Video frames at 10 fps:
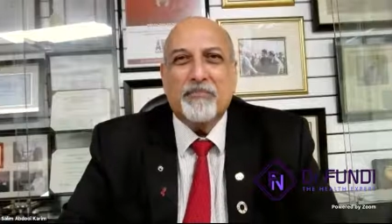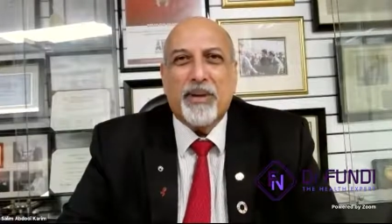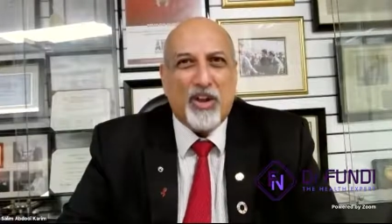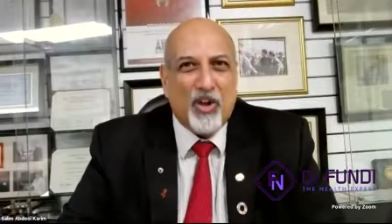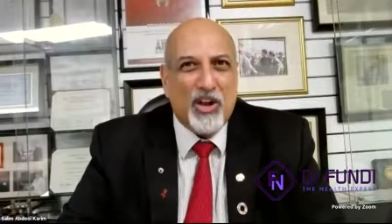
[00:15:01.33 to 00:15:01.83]

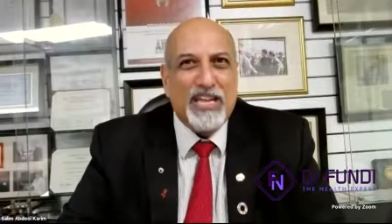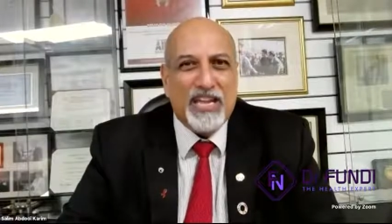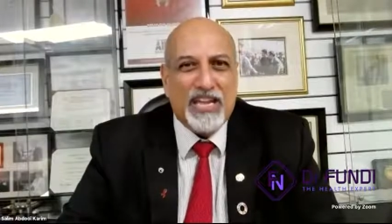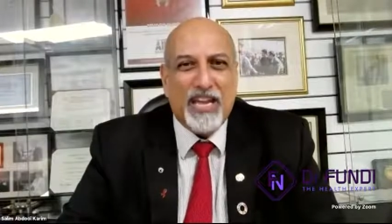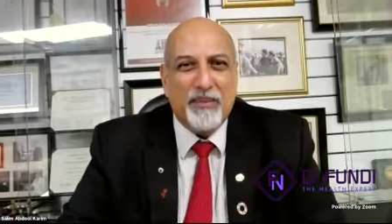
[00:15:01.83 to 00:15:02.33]
my
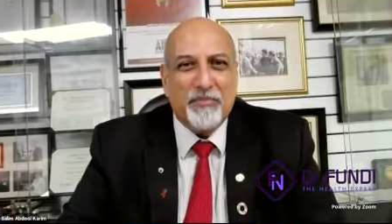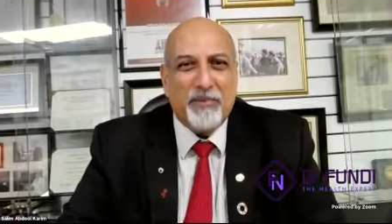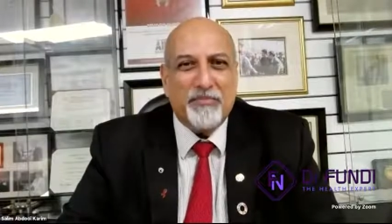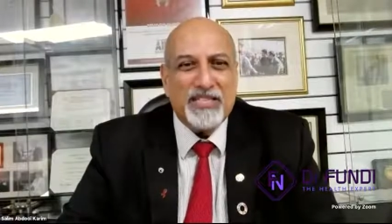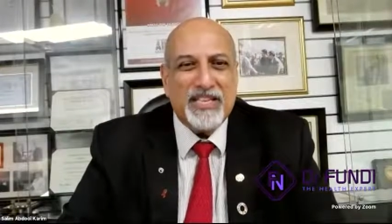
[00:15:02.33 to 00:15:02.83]
colleague came
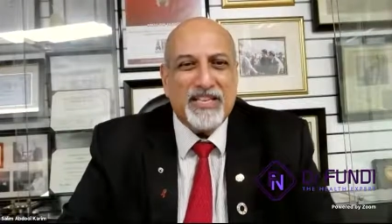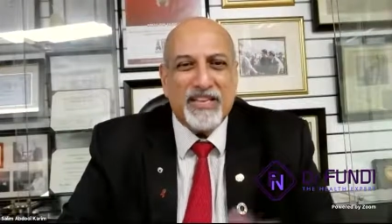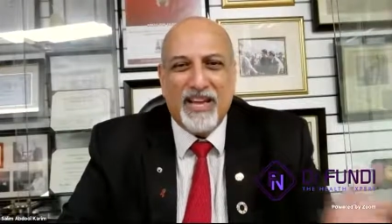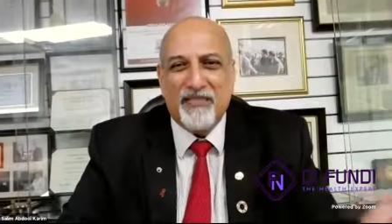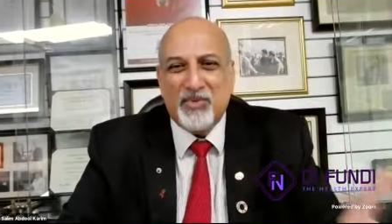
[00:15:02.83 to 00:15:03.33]
up and said,
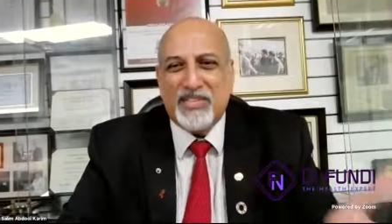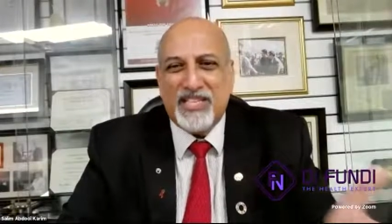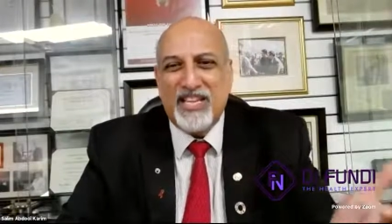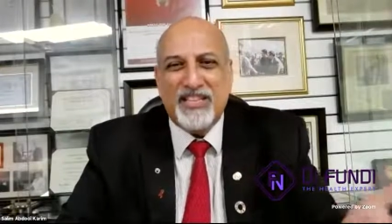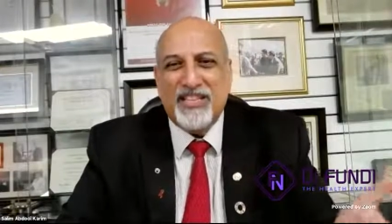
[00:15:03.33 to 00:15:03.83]
have you
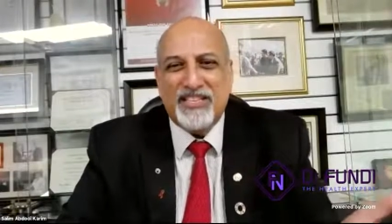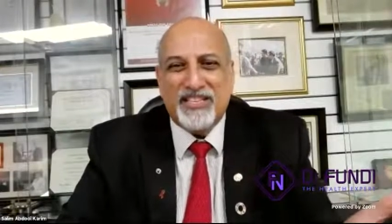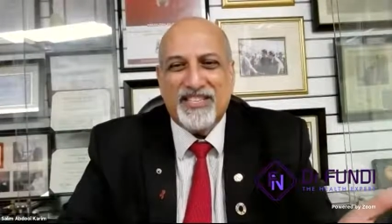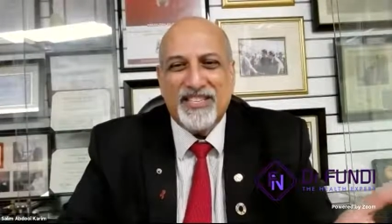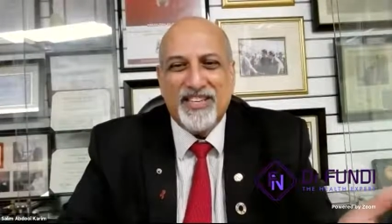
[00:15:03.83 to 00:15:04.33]
seen
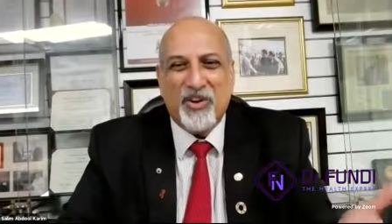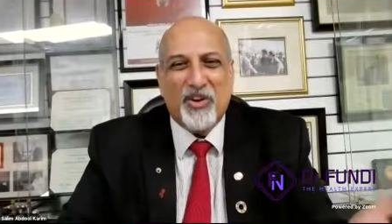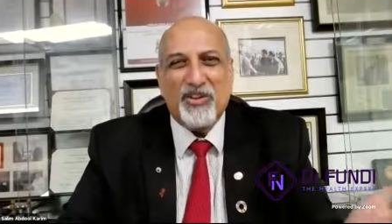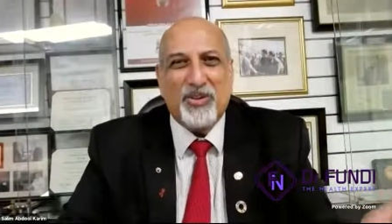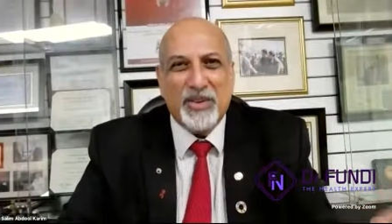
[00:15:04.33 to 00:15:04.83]
this
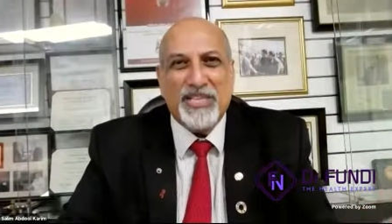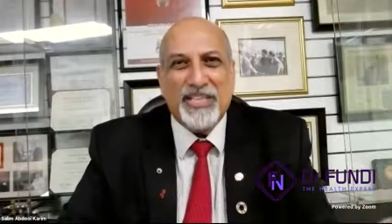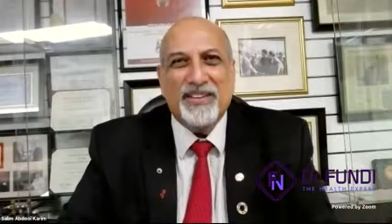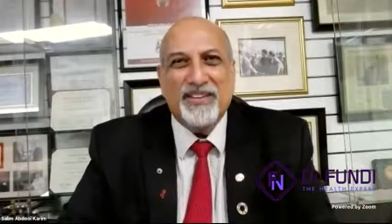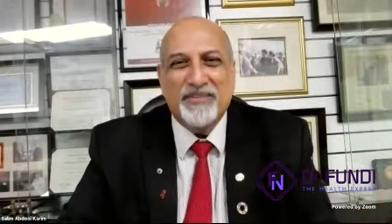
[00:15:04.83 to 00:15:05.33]
on
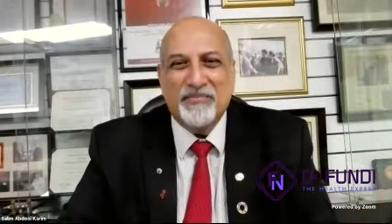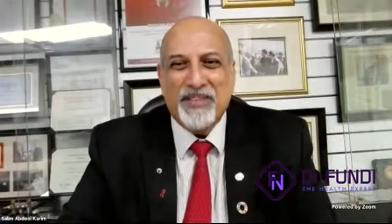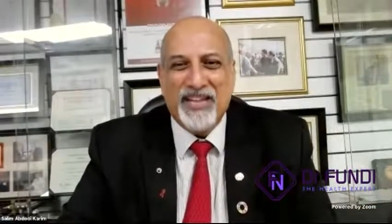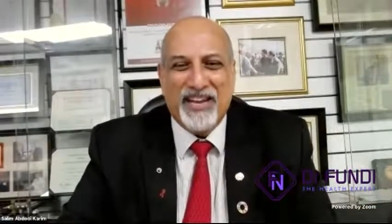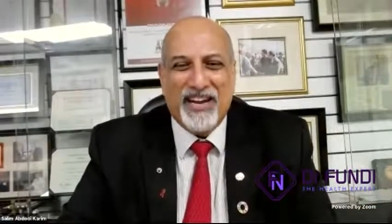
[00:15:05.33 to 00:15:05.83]
Twitter?
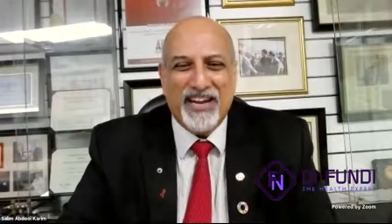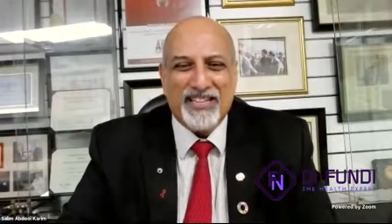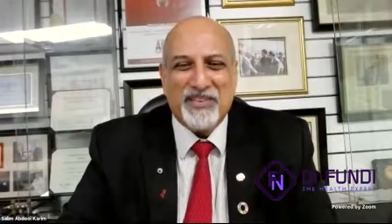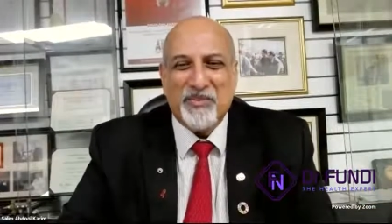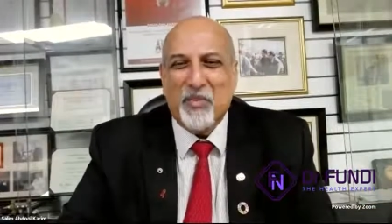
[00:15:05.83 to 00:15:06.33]
I
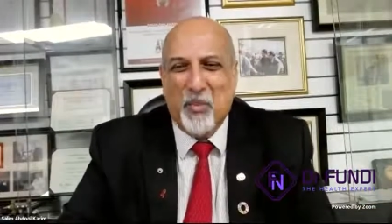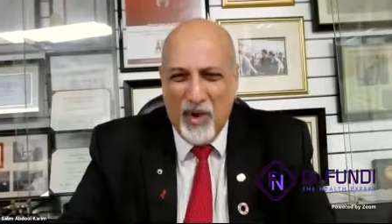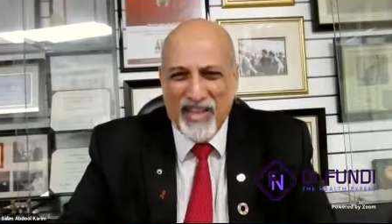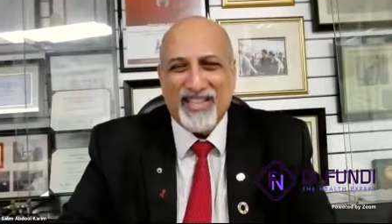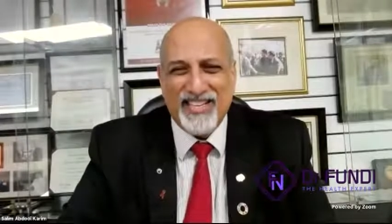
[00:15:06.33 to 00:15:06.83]
said,
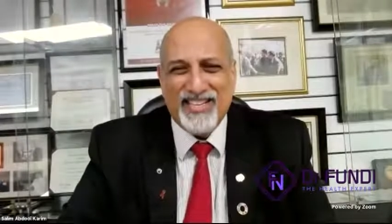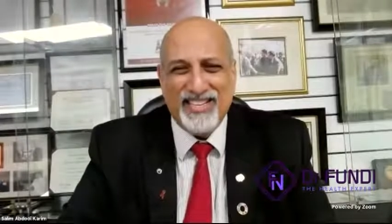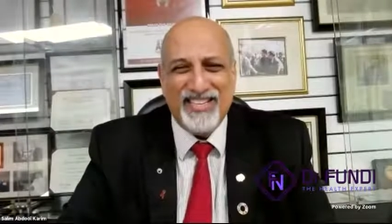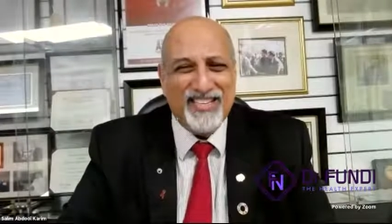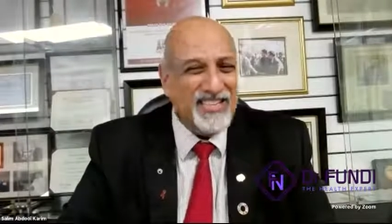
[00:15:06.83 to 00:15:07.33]
what?
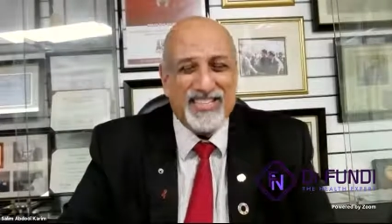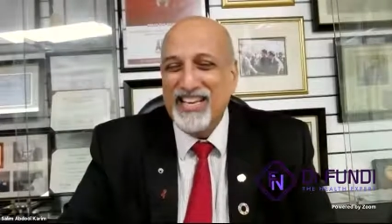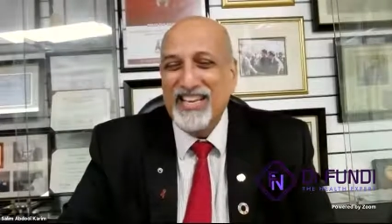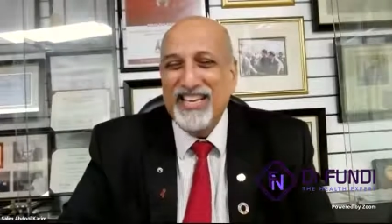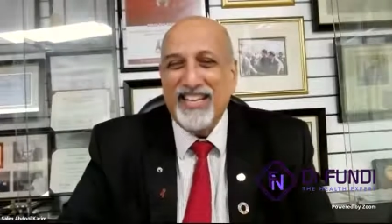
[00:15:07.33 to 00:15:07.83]
He
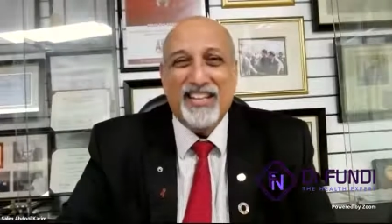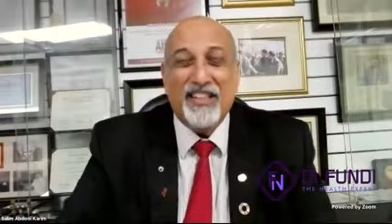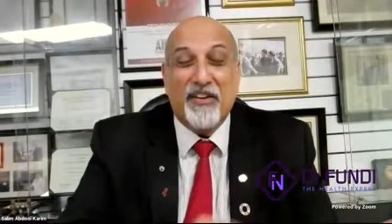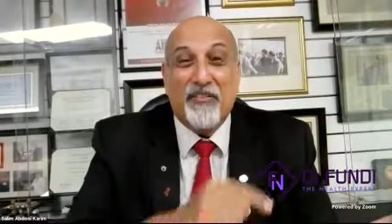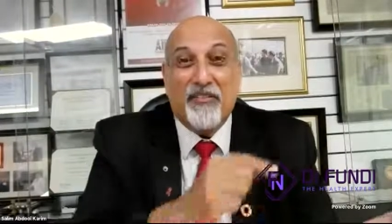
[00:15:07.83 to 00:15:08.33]
says,
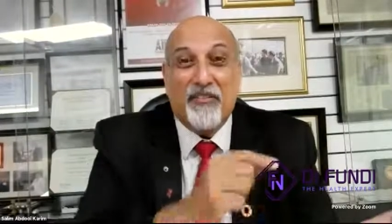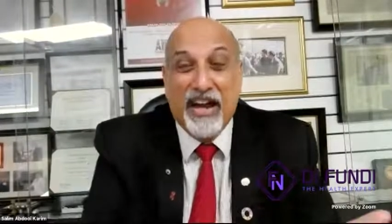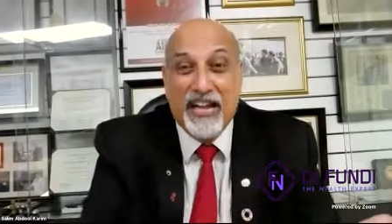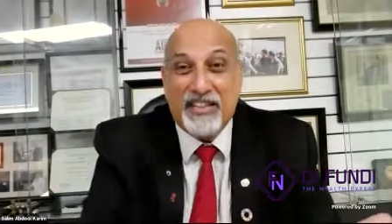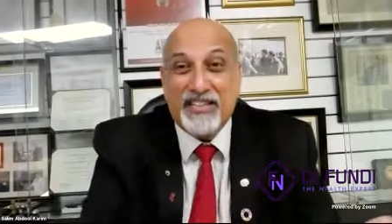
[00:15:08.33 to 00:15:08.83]
the
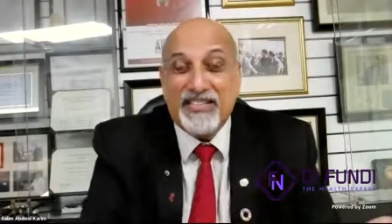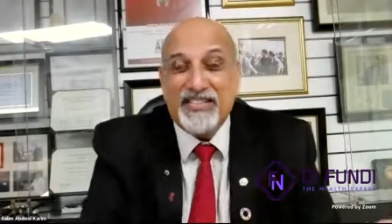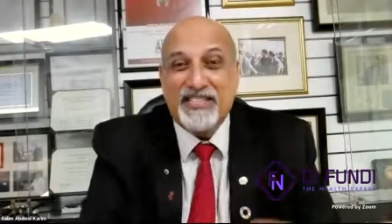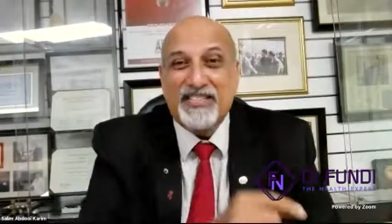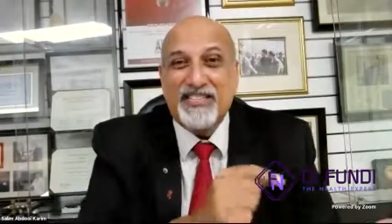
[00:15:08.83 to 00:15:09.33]

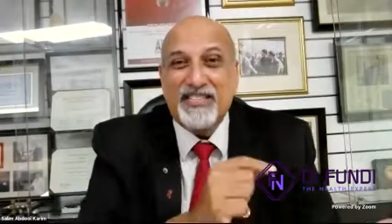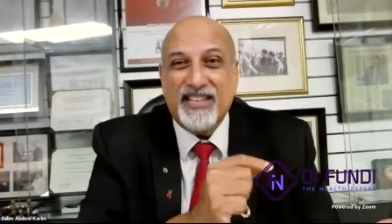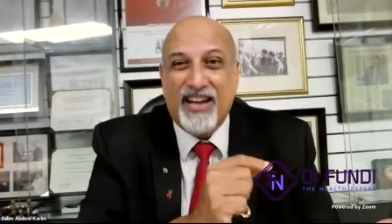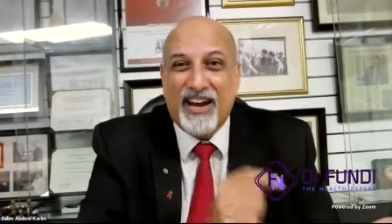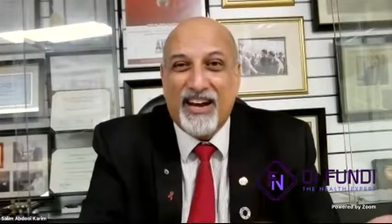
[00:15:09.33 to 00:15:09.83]
virus's
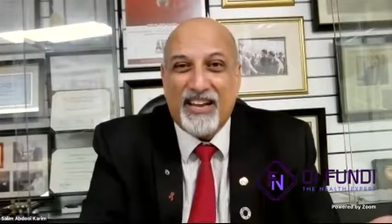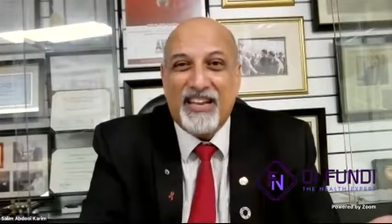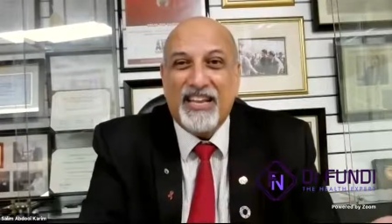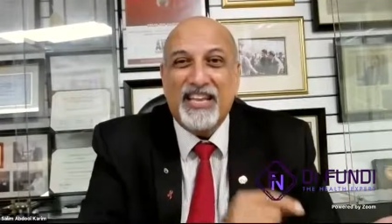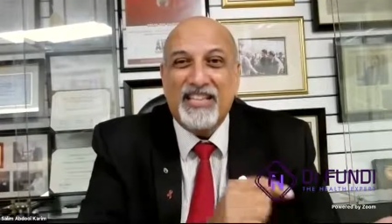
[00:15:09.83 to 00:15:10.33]

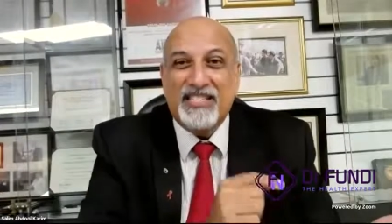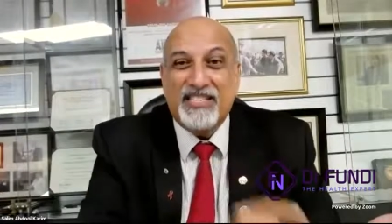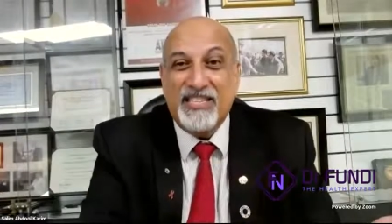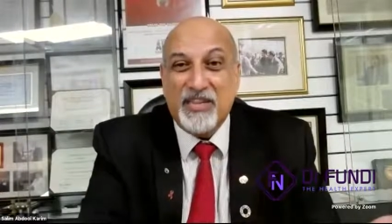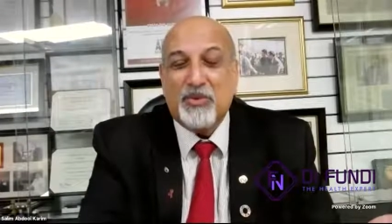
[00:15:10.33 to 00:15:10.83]
RNA
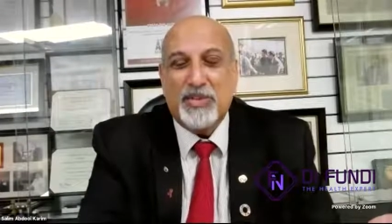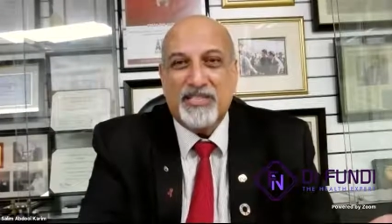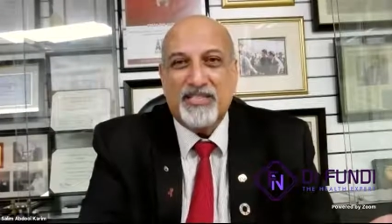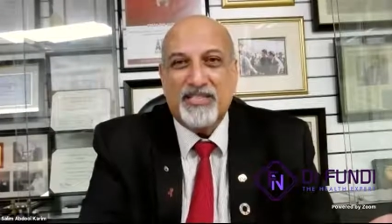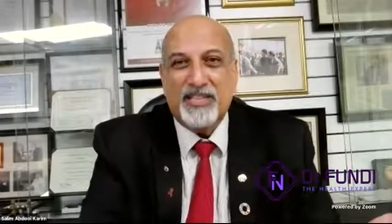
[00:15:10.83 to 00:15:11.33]

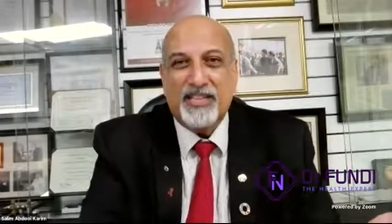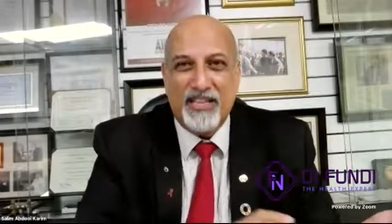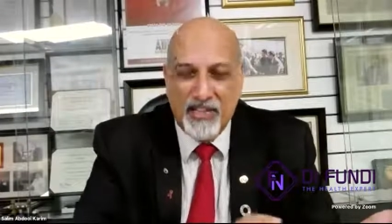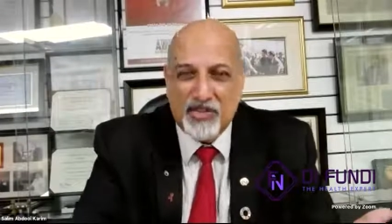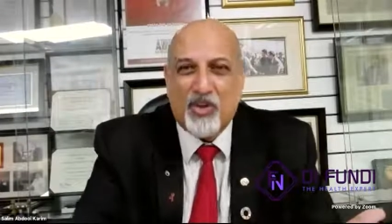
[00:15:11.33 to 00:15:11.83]
sequence
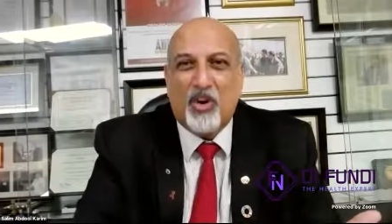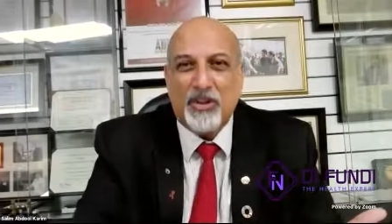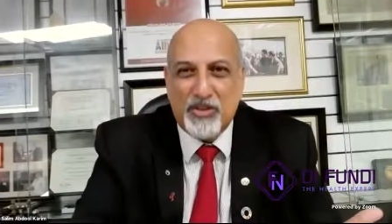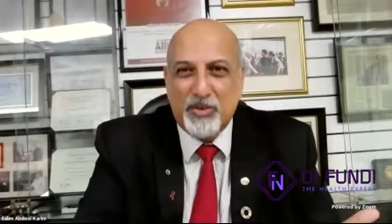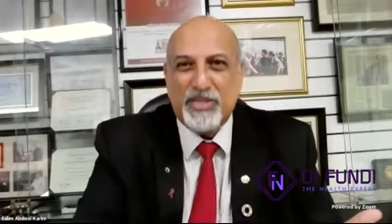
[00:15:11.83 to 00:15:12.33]
is
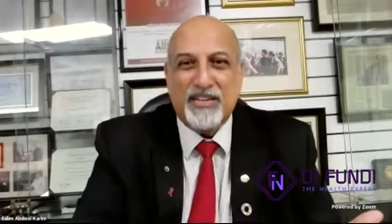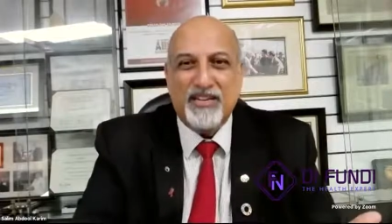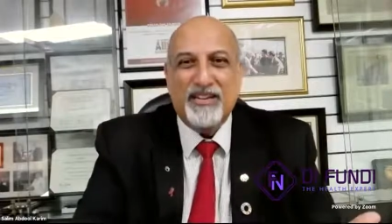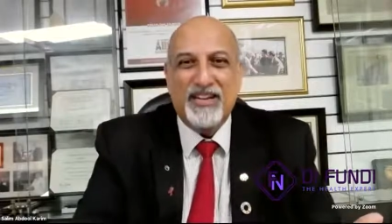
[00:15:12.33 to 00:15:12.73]
on Twitter.